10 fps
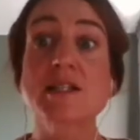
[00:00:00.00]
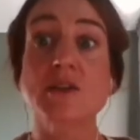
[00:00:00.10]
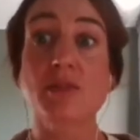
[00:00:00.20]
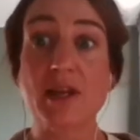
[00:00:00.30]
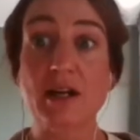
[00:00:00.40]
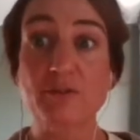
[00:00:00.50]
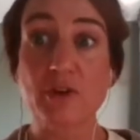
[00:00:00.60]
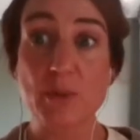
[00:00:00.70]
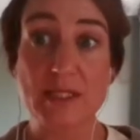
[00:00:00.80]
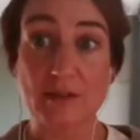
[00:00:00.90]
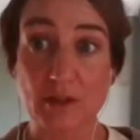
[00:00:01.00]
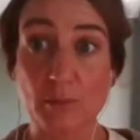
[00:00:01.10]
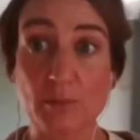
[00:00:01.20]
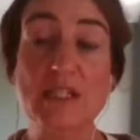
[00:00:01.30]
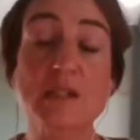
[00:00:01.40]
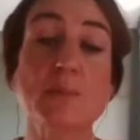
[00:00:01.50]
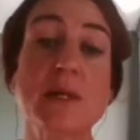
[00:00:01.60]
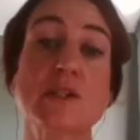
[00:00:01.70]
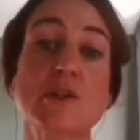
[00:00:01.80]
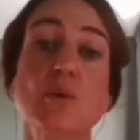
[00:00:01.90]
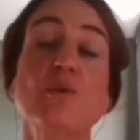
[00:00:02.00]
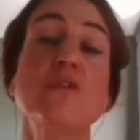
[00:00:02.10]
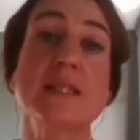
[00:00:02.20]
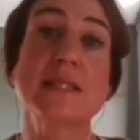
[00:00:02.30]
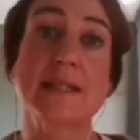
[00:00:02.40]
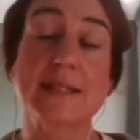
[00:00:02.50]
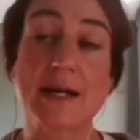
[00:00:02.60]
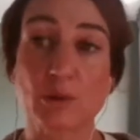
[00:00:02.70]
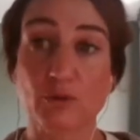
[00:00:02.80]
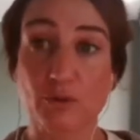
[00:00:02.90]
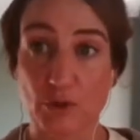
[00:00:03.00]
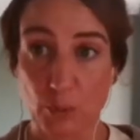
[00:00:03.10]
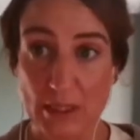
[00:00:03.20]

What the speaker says: So therefore, we set a commitment to phase that out for